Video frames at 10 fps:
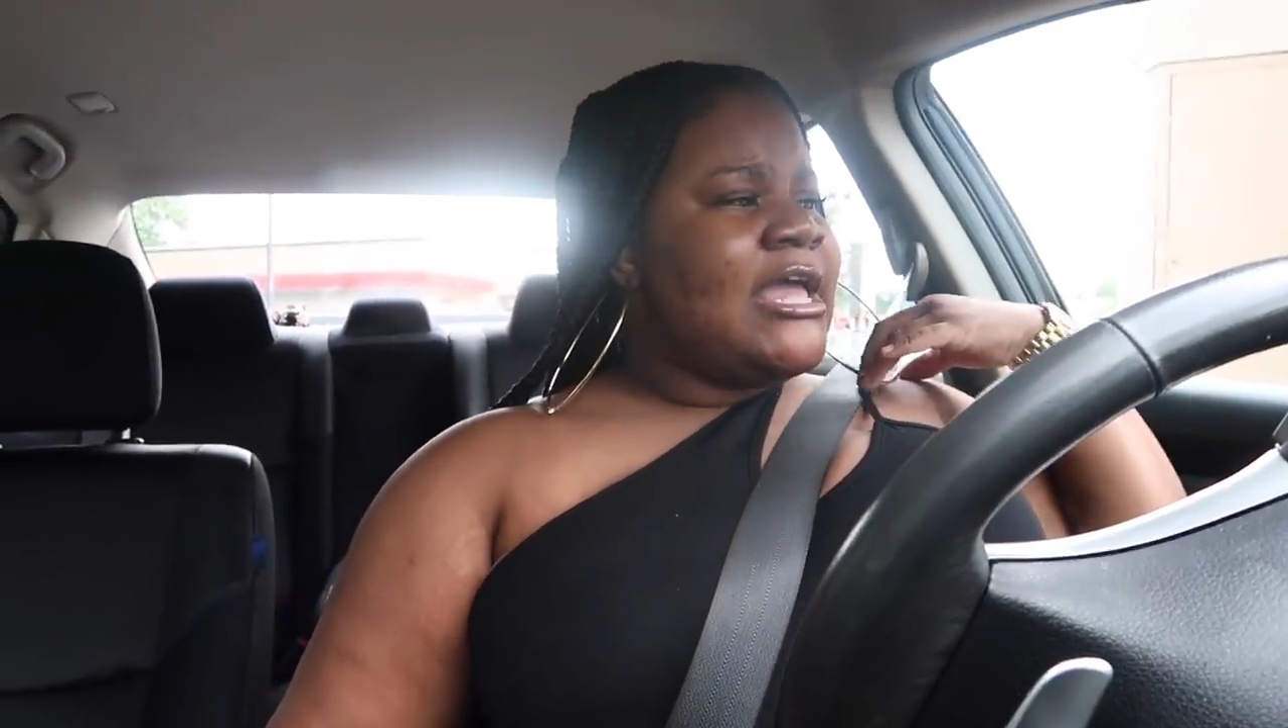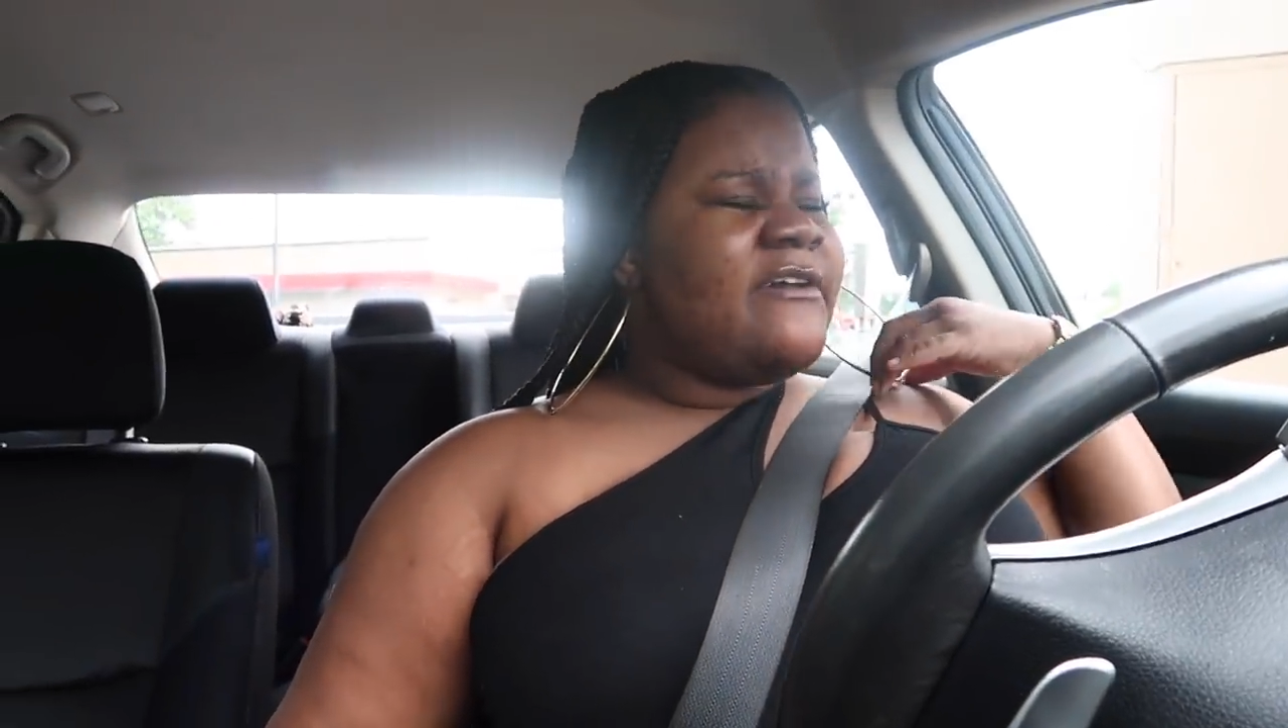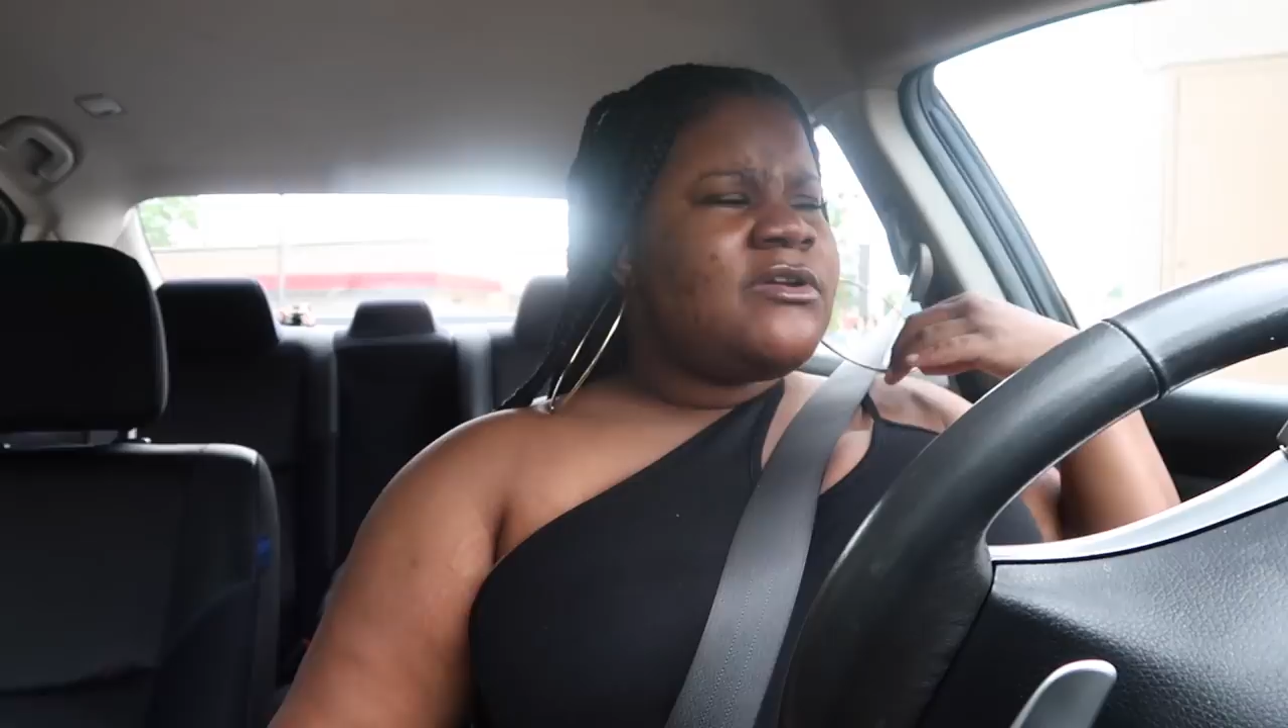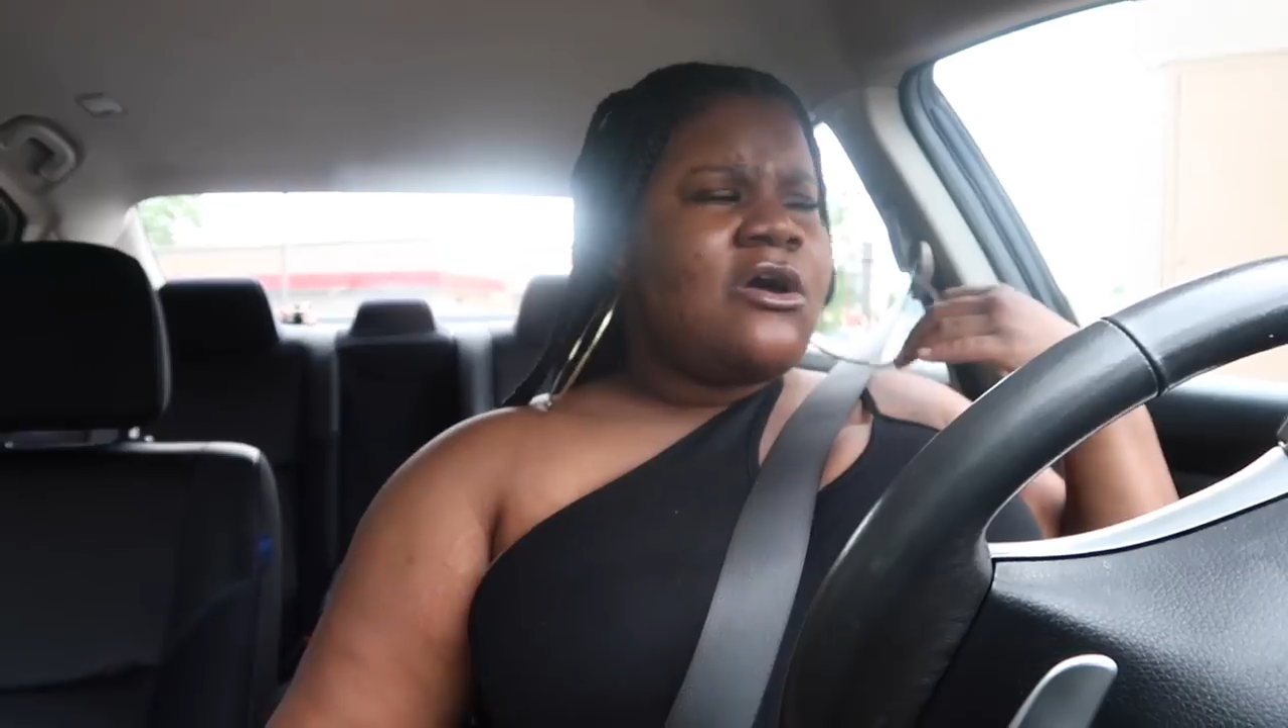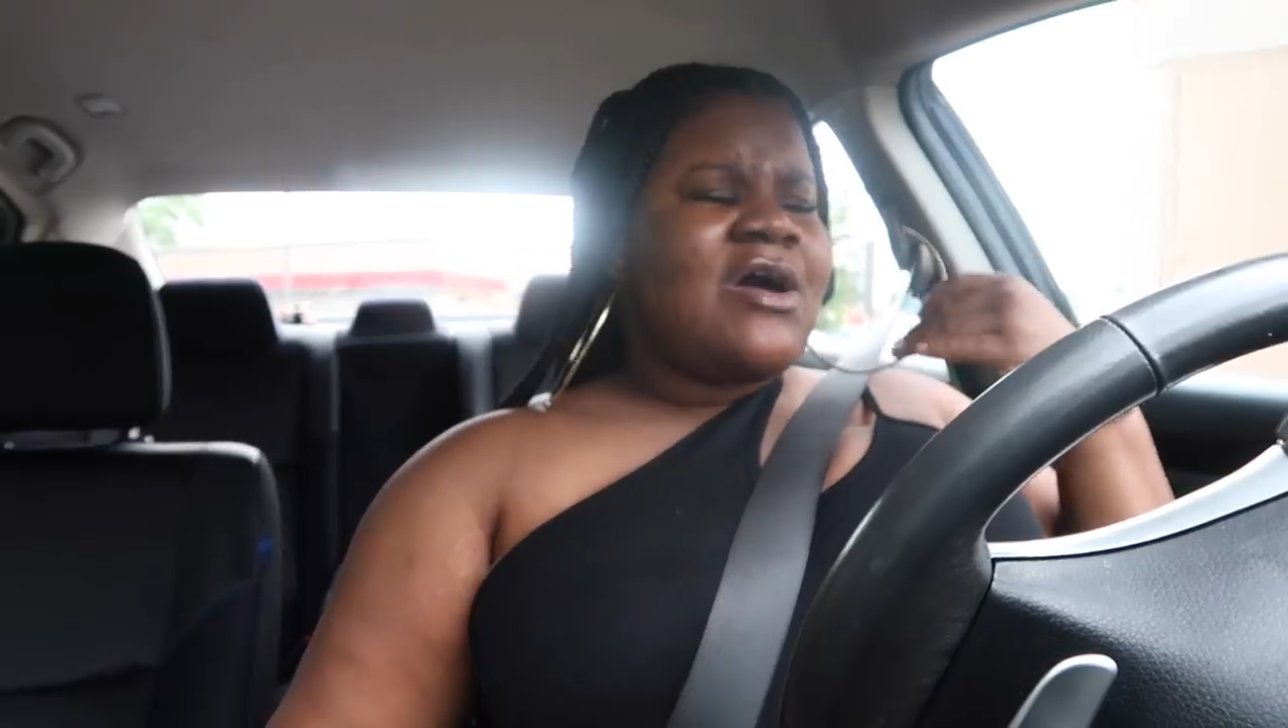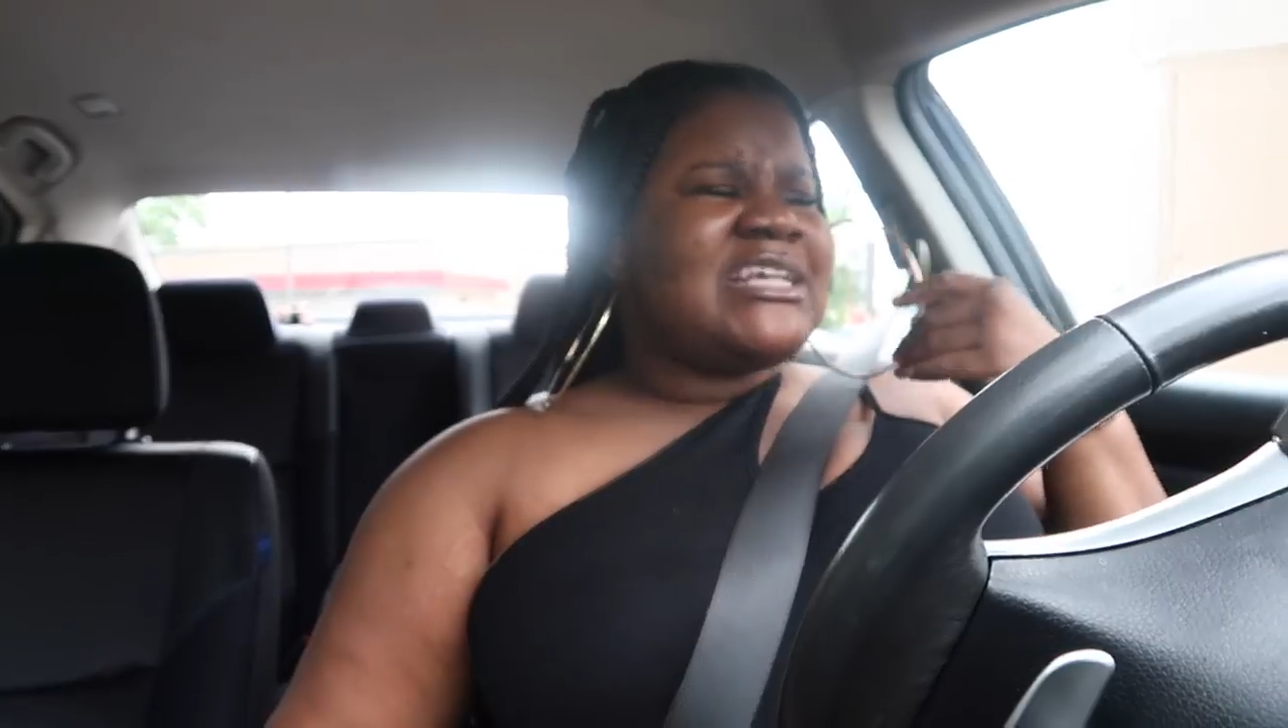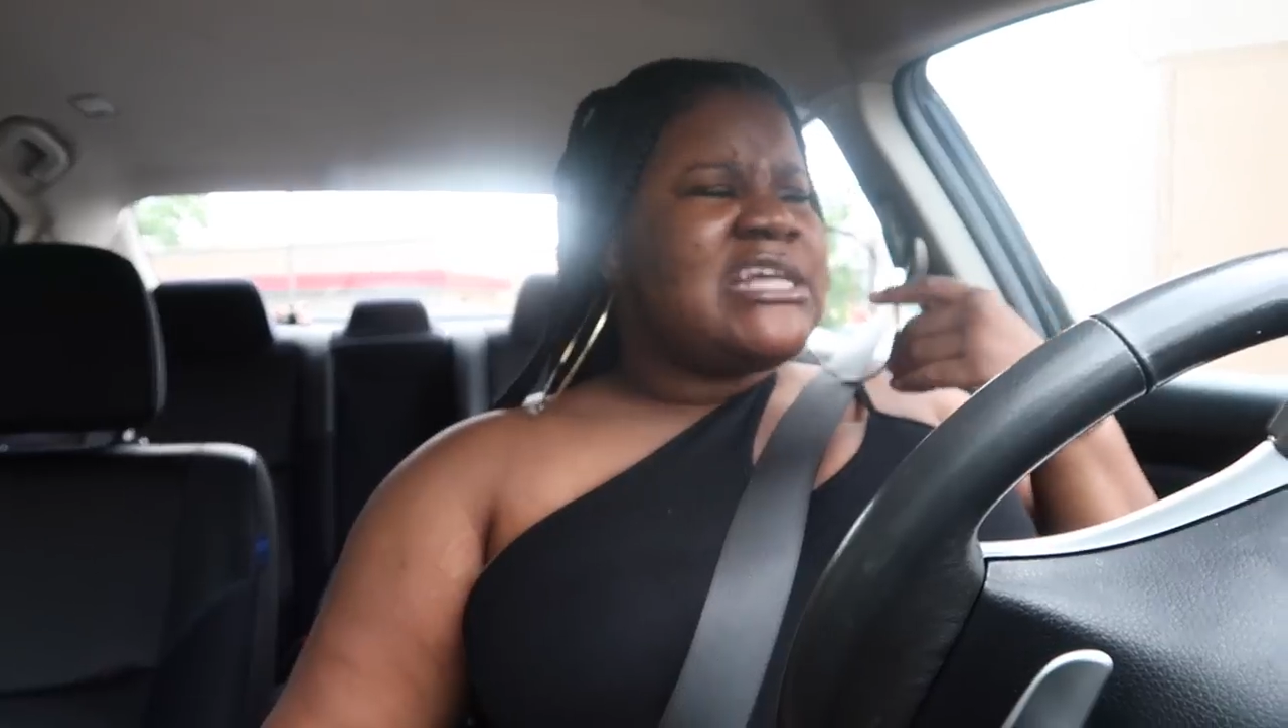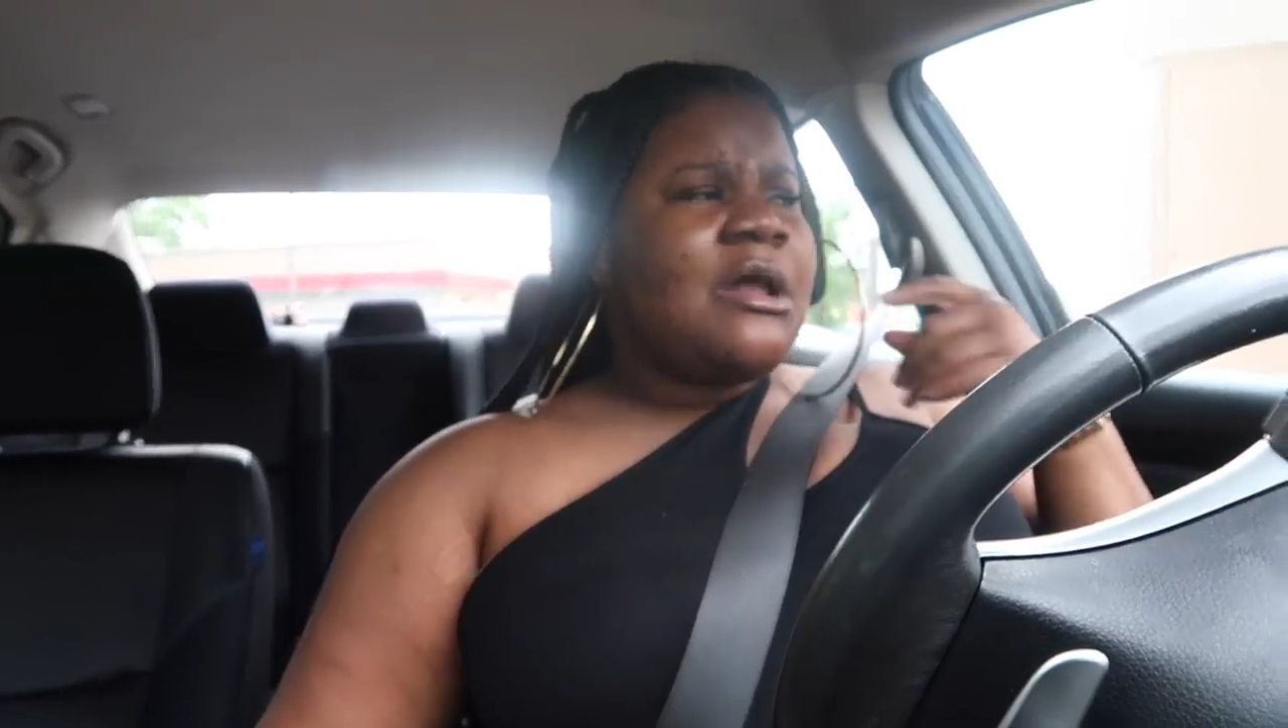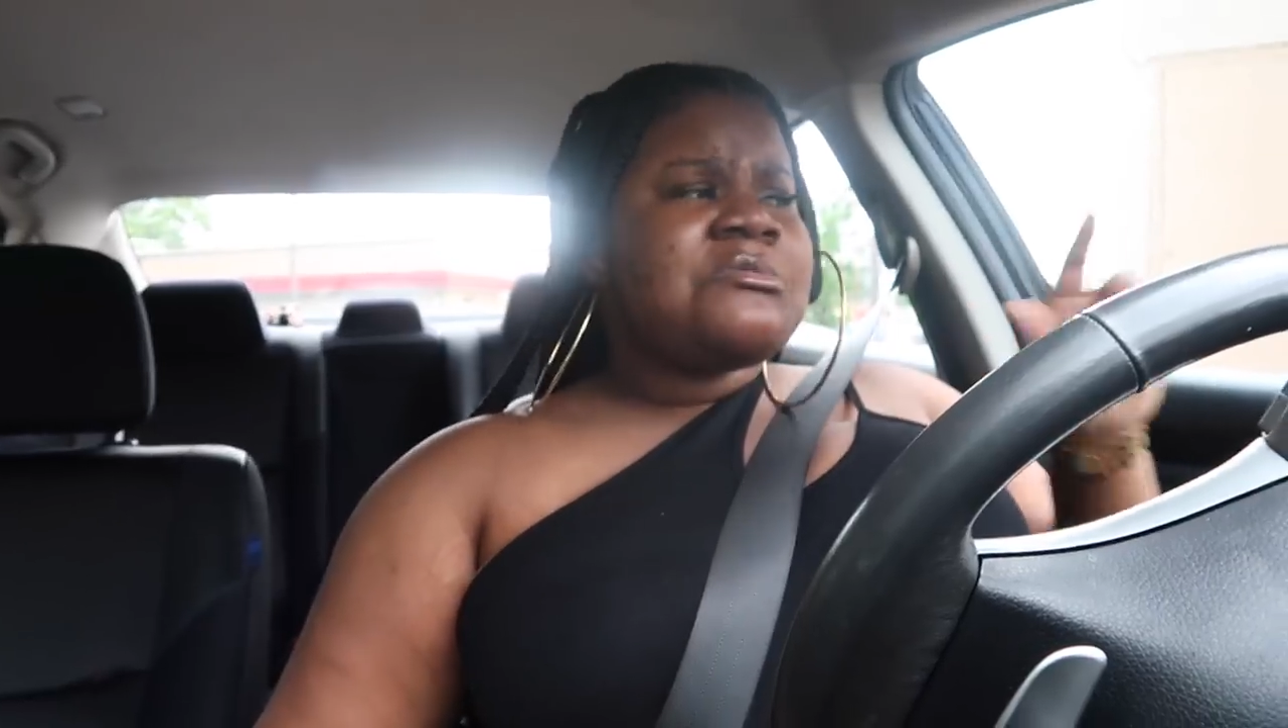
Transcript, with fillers: Even though I said